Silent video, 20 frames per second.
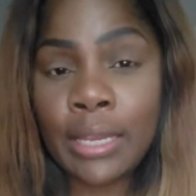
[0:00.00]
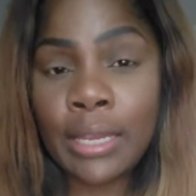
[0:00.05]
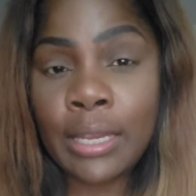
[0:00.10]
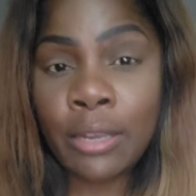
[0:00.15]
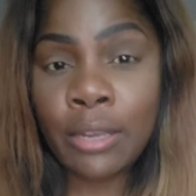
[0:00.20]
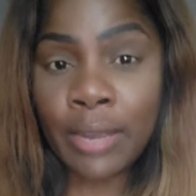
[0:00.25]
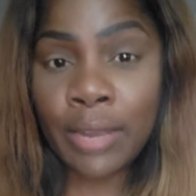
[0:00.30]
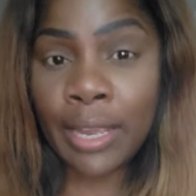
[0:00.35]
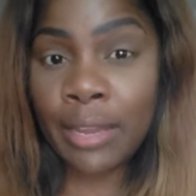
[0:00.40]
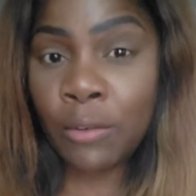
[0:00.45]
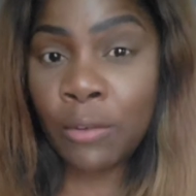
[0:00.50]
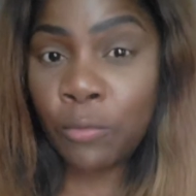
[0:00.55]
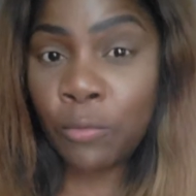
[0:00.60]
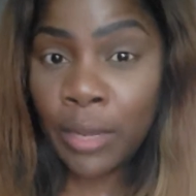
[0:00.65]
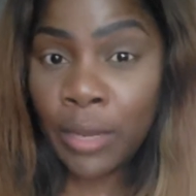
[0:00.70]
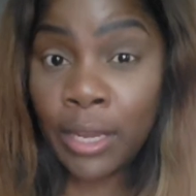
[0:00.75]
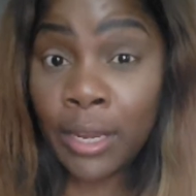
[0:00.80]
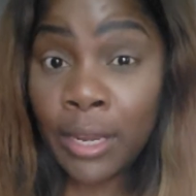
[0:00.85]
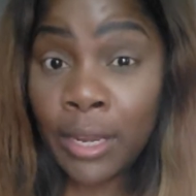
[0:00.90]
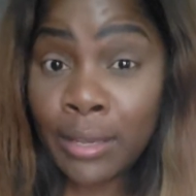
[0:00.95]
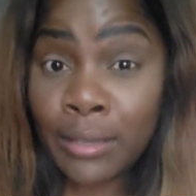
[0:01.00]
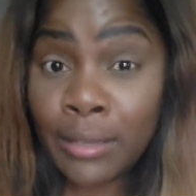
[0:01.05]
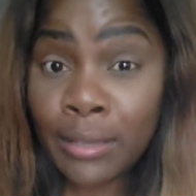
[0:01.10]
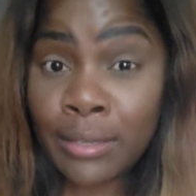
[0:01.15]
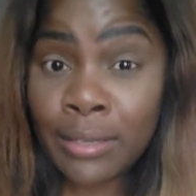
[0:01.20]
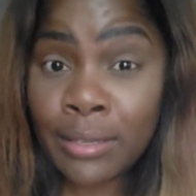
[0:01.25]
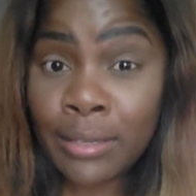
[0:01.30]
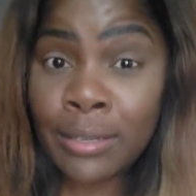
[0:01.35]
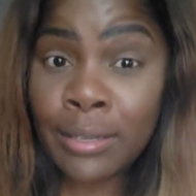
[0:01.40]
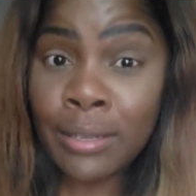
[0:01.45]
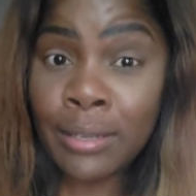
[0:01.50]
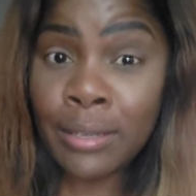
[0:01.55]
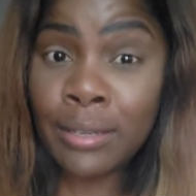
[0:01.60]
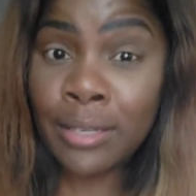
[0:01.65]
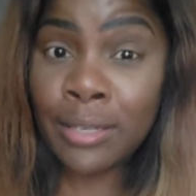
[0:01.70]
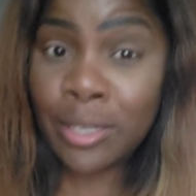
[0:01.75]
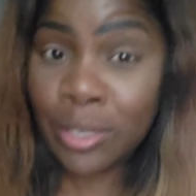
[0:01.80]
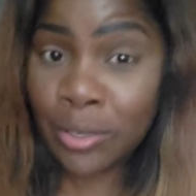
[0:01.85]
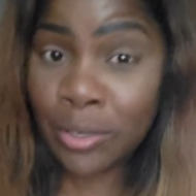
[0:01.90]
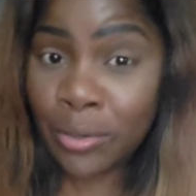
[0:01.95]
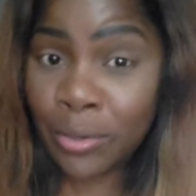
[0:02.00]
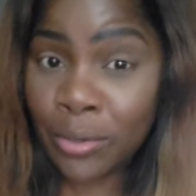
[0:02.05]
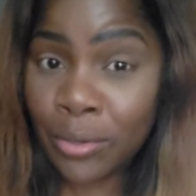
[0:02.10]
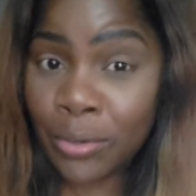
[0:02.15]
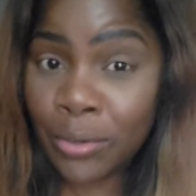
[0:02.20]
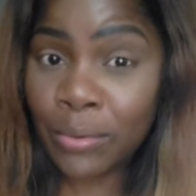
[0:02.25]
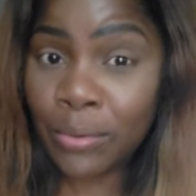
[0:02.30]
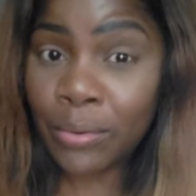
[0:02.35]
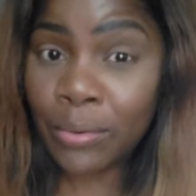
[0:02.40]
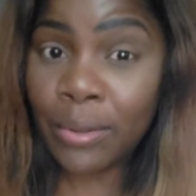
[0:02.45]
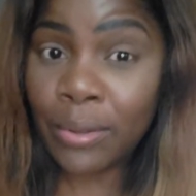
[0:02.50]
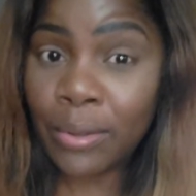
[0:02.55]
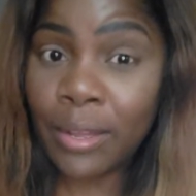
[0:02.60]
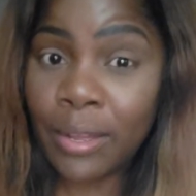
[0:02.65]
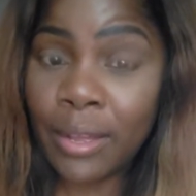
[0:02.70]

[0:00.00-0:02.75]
year-end readings till